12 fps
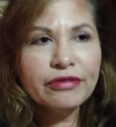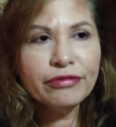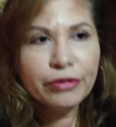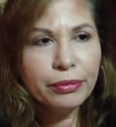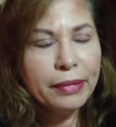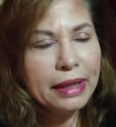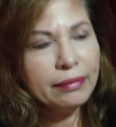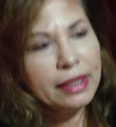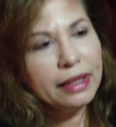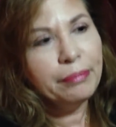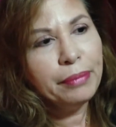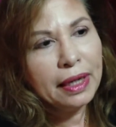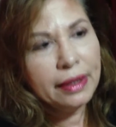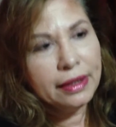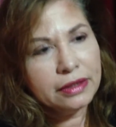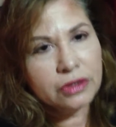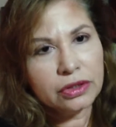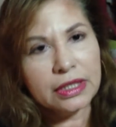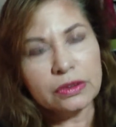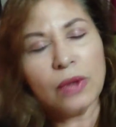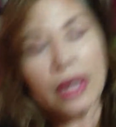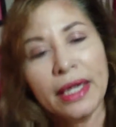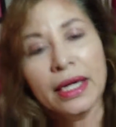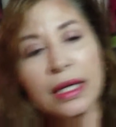looking for Maybelline palette. So that's
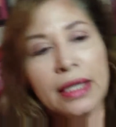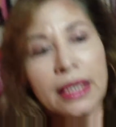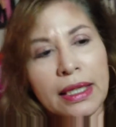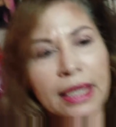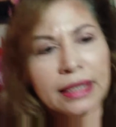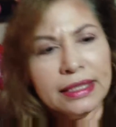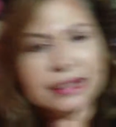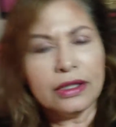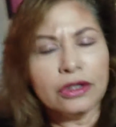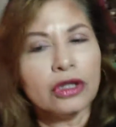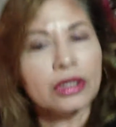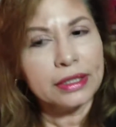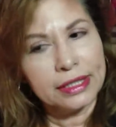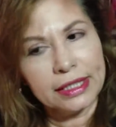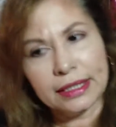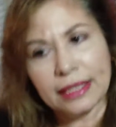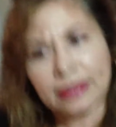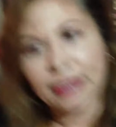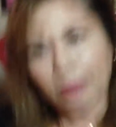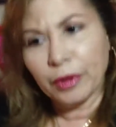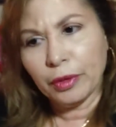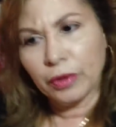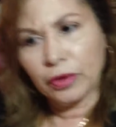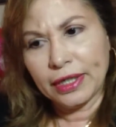why. And it's another thing that they are
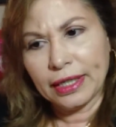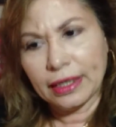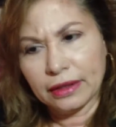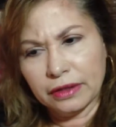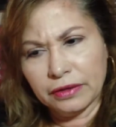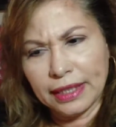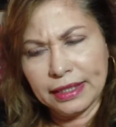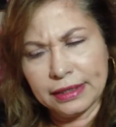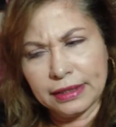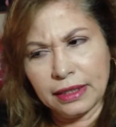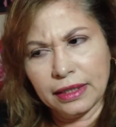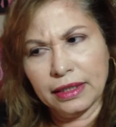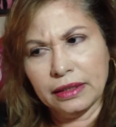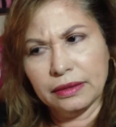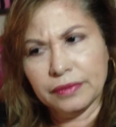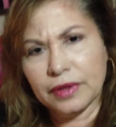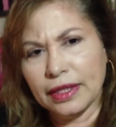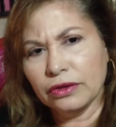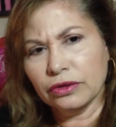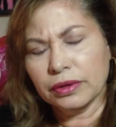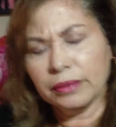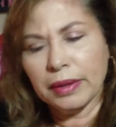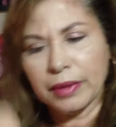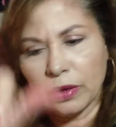promoting on the right side, but I
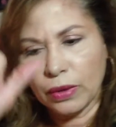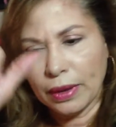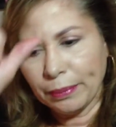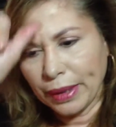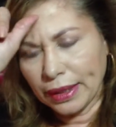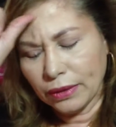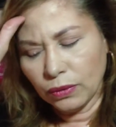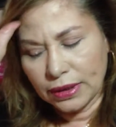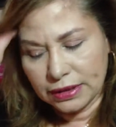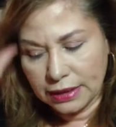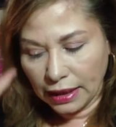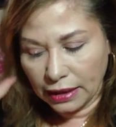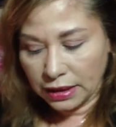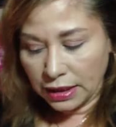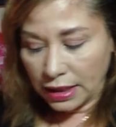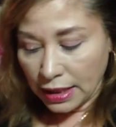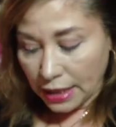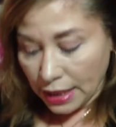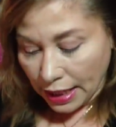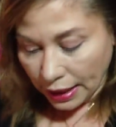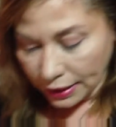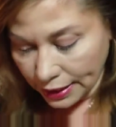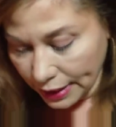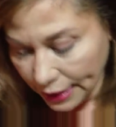don't remember what palette was that.
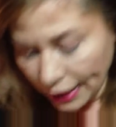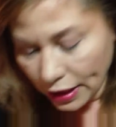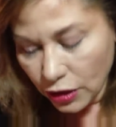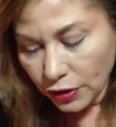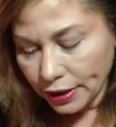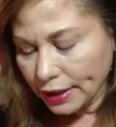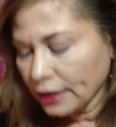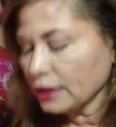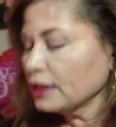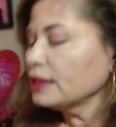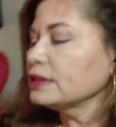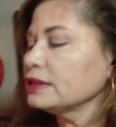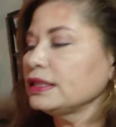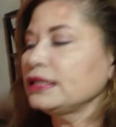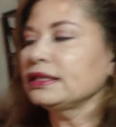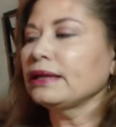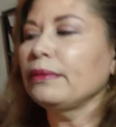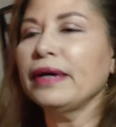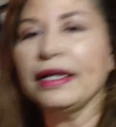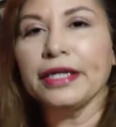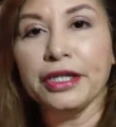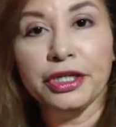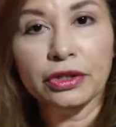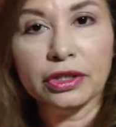And then I look in, and it's a very
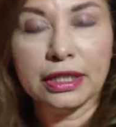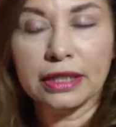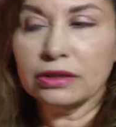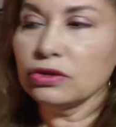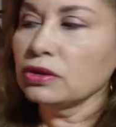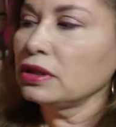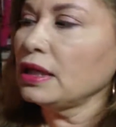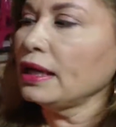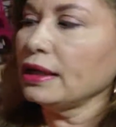cute thing, so